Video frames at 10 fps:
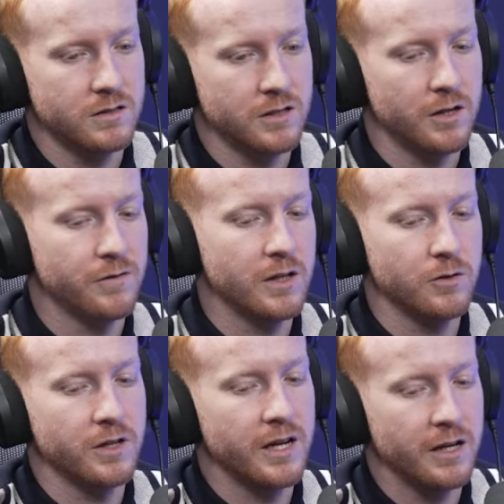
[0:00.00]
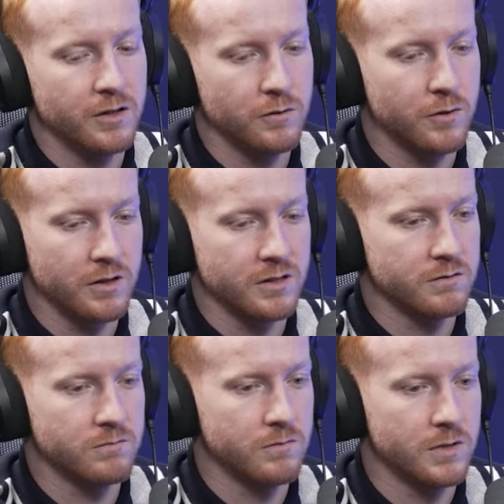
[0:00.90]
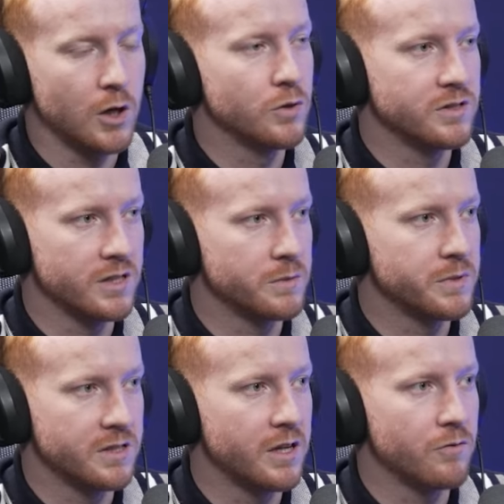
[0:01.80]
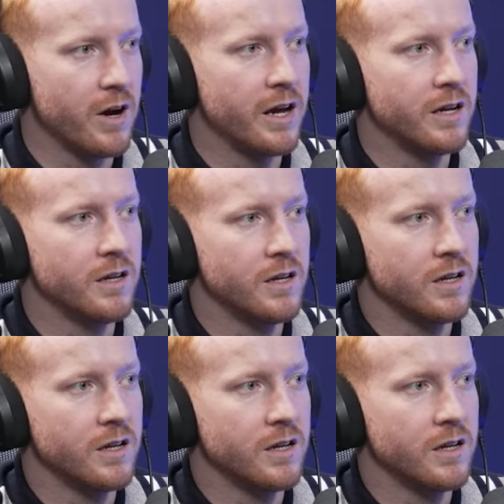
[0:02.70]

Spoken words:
you know, if they're looking at you've got a low 6% rate,